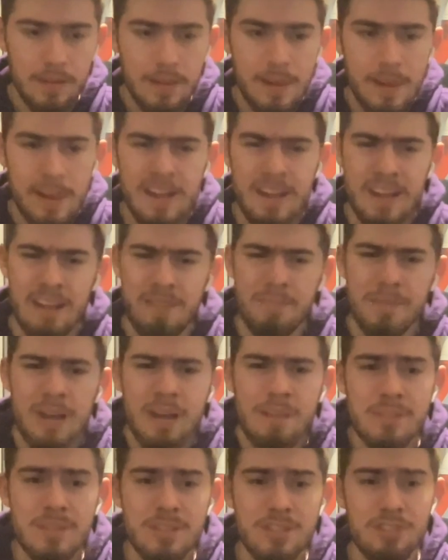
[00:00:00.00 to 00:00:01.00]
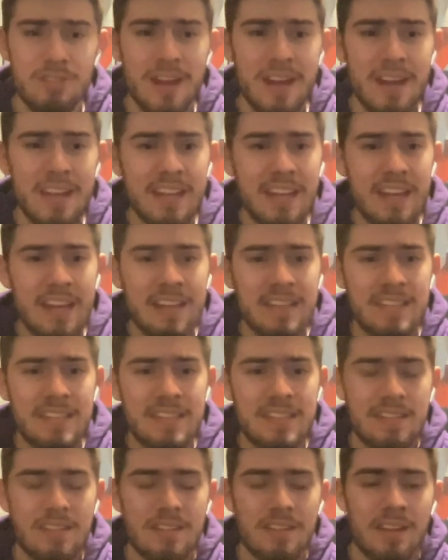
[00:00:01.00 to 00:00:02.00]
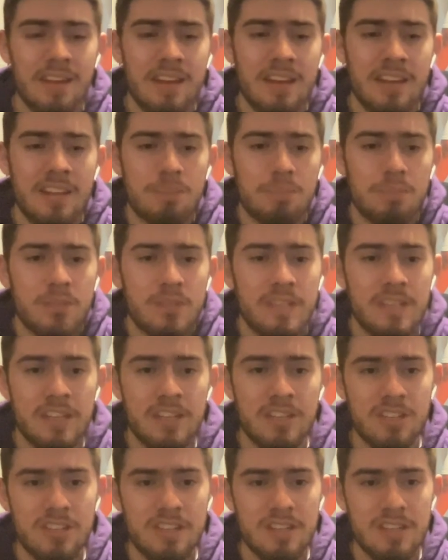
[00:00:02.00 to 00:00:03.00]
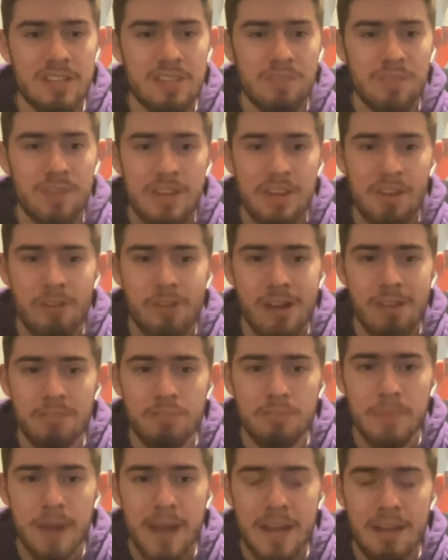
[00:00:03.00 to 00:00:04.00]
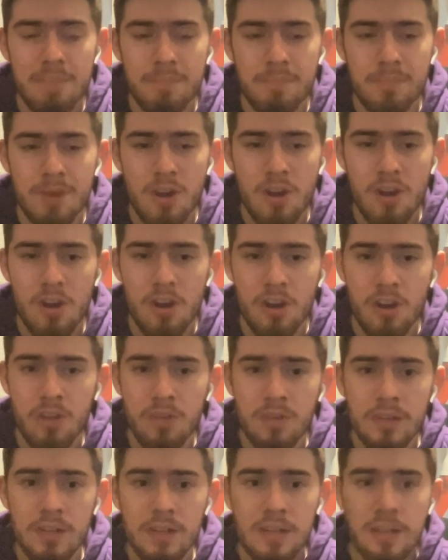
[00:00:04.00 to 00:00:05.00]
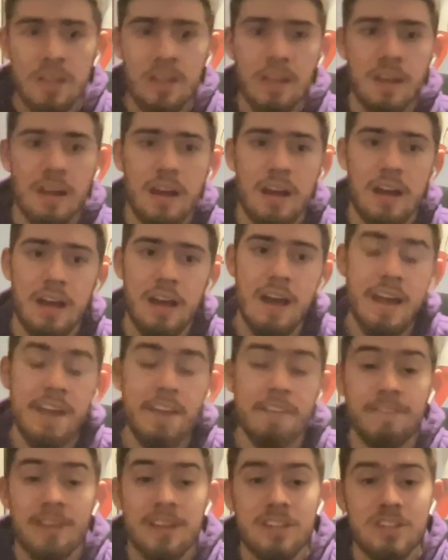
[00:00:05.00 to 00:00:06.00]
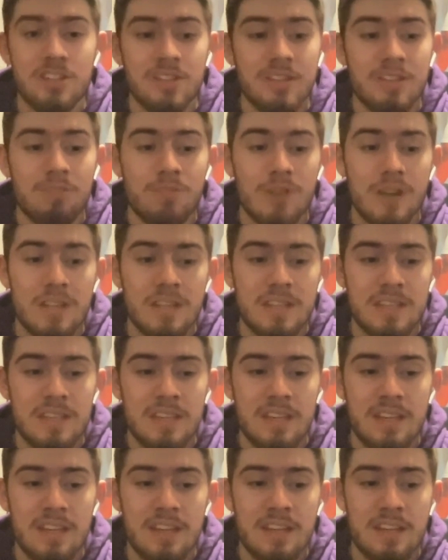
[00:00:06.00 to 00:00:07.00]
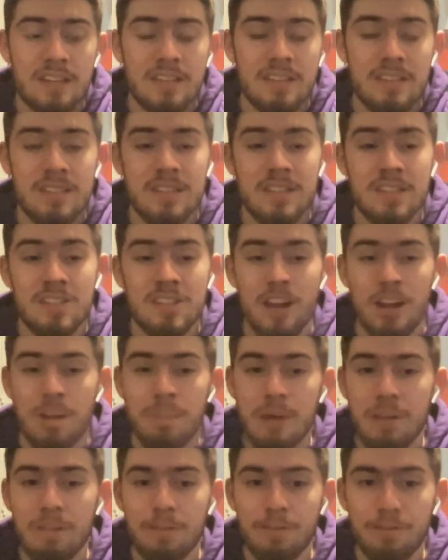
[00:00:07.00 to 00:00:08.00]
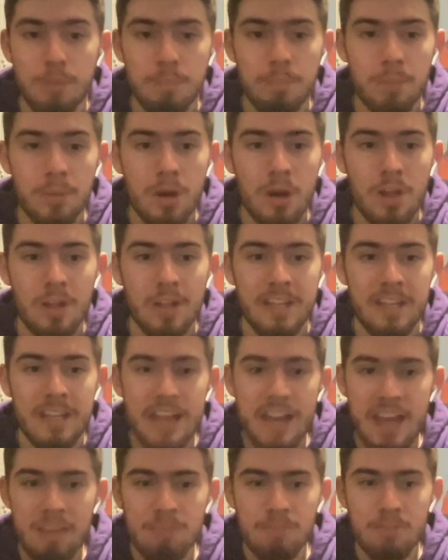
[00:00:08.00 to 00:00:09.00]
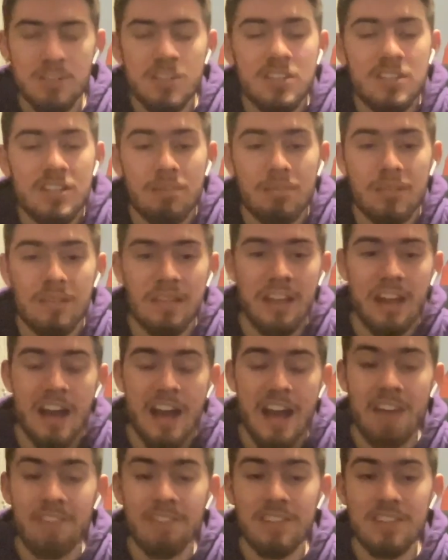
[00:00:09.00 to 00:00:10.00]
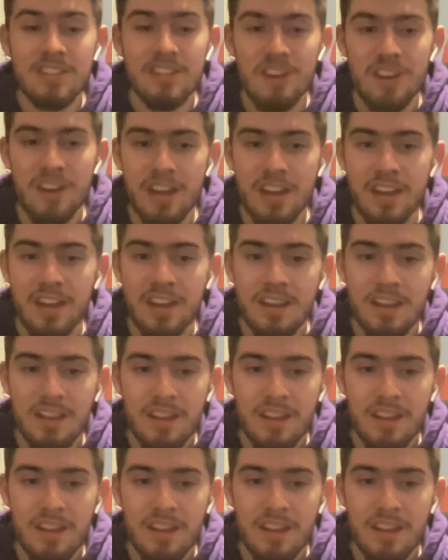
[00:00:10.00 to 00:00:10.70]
I'm going to try to get the predictions video out by tomorrow. I eventually want to talk about football again, which is something that I haven't done,